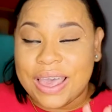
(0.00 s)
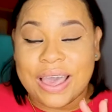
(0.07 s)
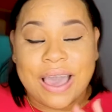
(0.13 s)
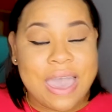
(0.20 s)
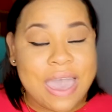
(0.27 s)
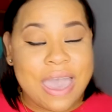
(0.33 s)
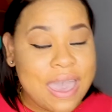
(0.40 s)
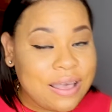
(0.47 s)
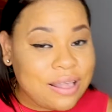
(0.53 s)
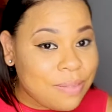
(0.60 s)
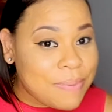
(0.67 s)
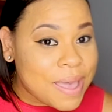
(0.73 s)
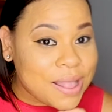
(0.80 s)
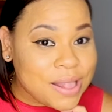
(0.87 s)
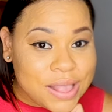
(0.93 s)

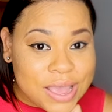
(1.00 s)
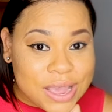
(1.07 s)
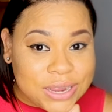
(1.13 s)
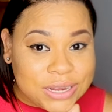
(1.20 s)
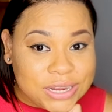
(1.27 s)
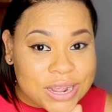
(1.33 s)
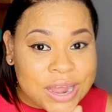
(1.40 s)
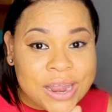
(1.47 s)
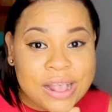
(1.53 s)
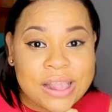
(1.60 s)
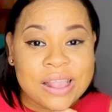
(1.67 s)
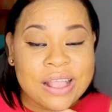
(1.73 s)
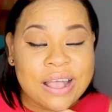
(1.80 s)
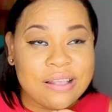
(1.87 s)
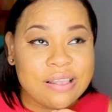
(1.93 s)
Expectation is
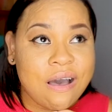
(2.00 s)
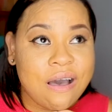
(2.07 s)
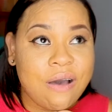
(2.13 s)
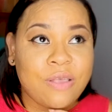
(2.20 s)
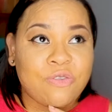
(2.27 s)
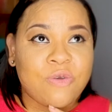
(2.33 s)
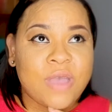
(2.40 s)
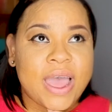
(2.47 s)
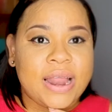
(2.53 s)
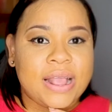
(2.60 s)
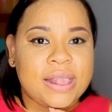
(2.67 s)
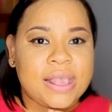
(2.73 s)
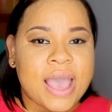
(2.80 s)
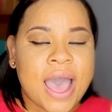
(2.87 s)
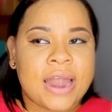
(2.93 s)
not always
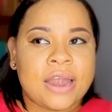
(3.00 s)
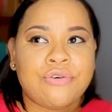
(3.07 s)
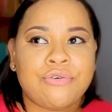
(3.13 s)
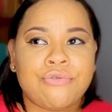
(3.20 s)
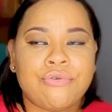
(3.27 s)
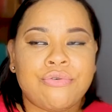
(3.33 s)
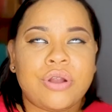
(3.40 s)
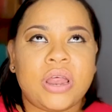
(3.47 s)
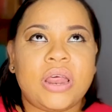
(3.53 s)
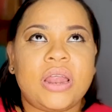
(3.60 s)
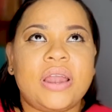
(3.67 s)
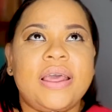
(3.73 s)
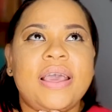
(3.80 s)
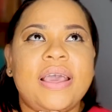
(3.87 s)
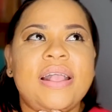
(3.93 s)
reality, and
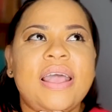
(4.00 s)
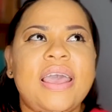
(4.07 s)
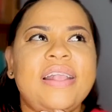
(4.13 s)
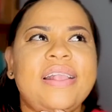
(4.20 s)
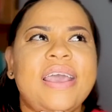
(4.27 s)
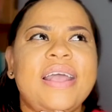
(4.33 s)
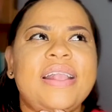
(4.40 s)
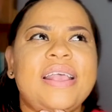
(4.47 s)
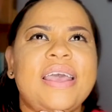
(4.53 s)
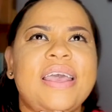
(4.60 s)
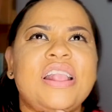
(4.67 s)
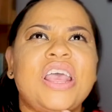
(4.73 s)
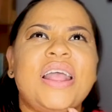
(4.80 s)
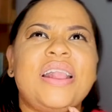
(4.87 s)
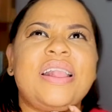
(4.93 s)

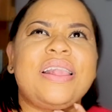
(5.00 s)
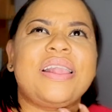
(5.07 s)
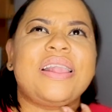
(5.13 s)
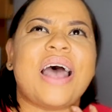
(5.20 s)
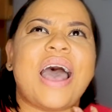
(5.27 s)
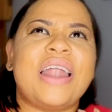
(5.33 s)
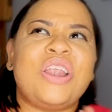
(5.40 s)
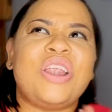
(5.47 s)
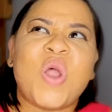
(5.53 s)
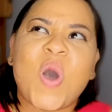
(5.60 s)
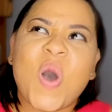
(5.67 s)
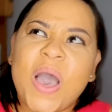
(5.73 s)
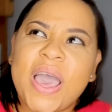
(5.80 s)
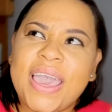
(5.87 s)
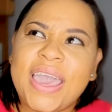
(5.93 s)
it's
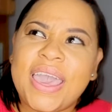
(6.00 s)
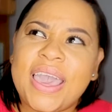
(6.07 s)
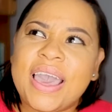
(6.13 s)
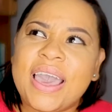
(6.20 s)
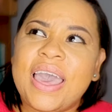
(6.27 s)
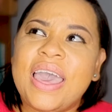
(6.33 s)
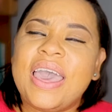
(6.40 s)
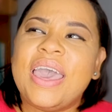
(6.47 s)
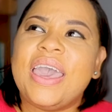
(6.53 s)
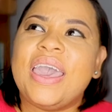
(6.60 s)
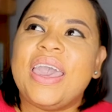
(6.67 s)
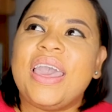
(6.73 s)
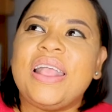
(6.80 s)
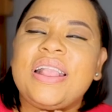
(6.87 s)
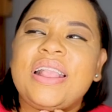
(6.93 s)
annoying. It's